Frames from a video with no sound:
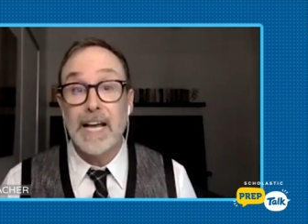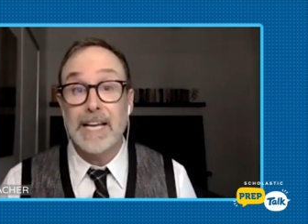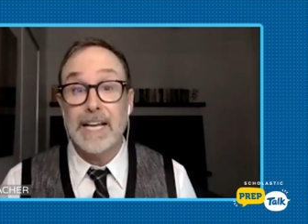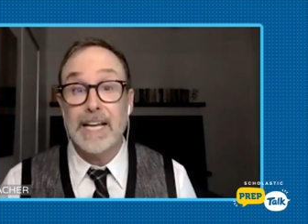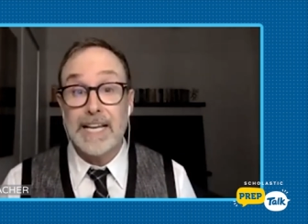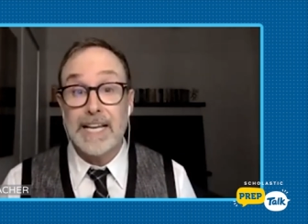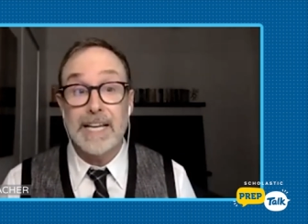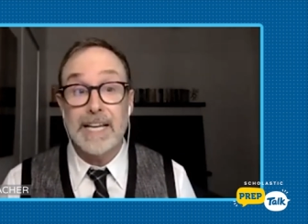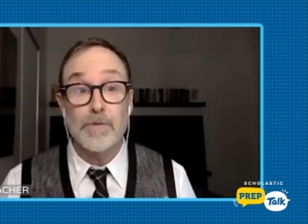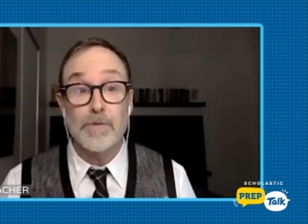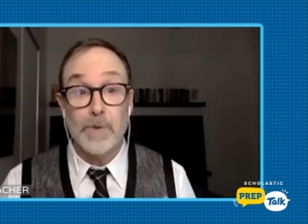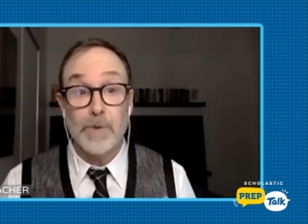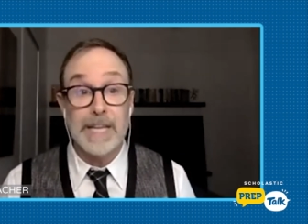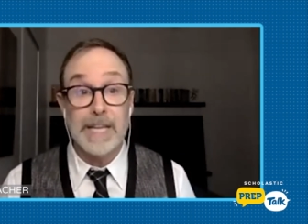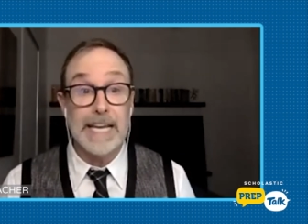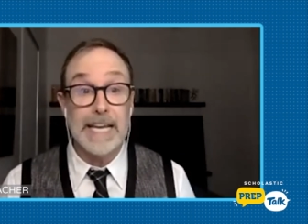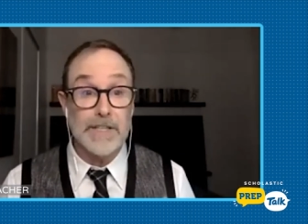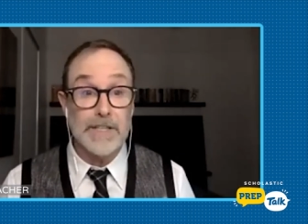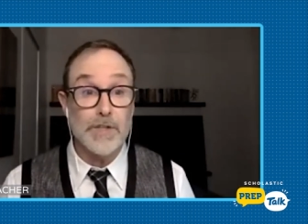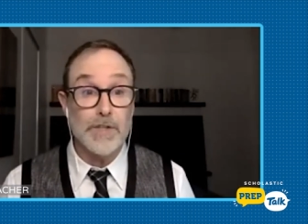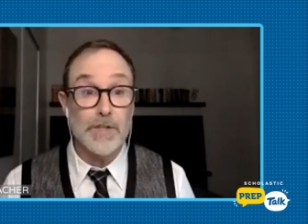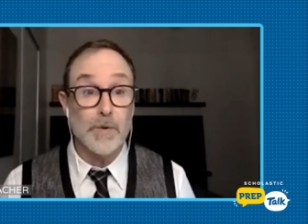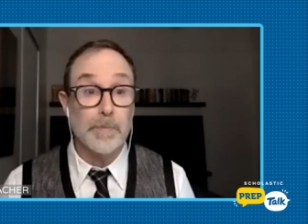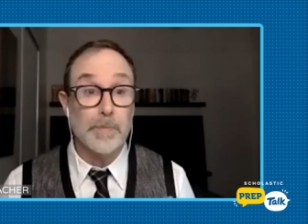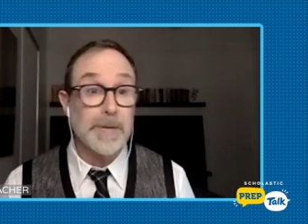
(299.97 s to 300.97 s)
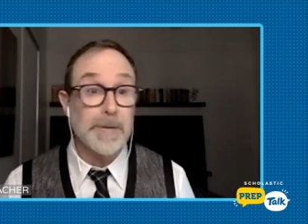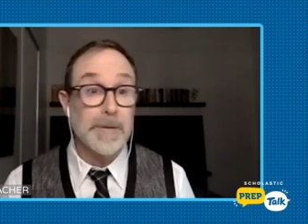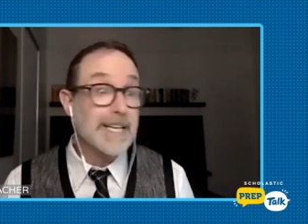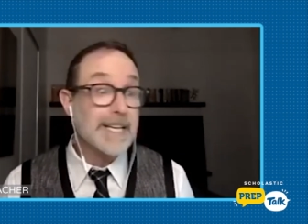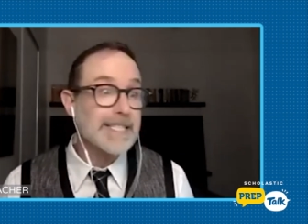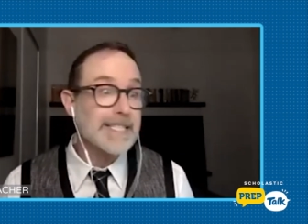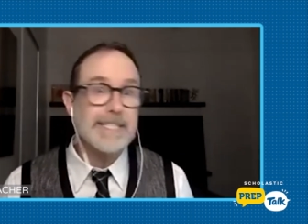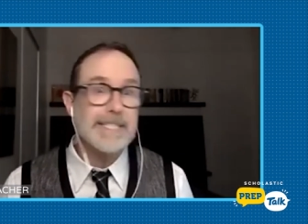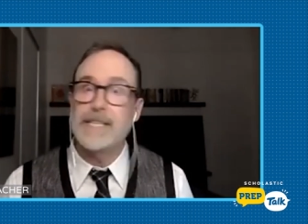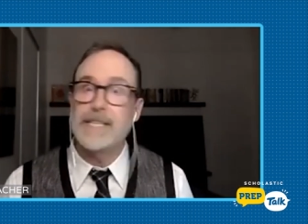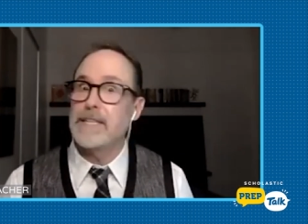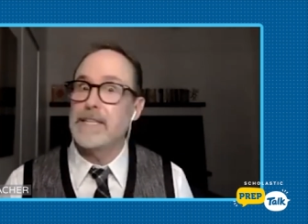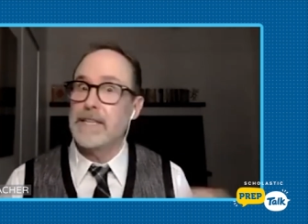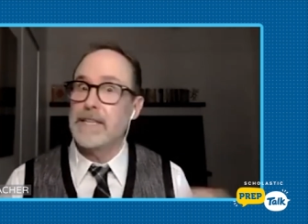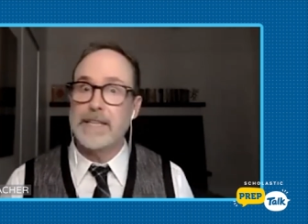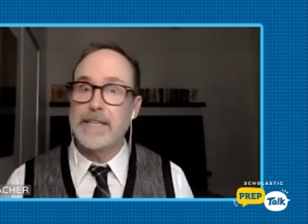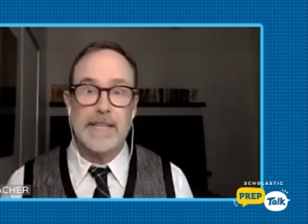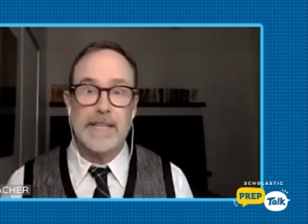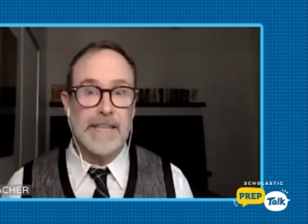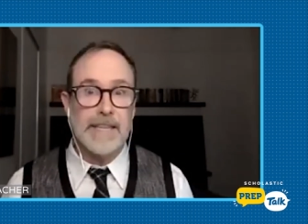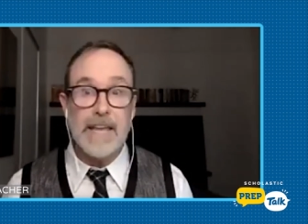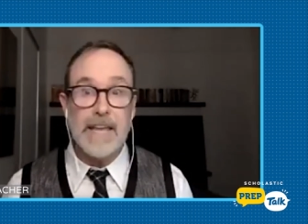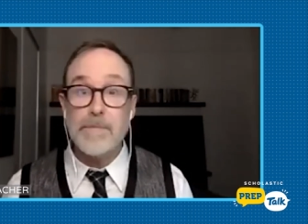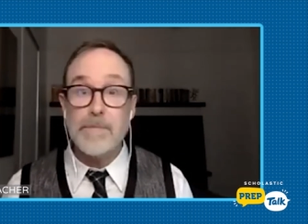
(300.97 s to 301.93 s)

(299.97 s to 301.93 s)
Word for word: can relate to because they've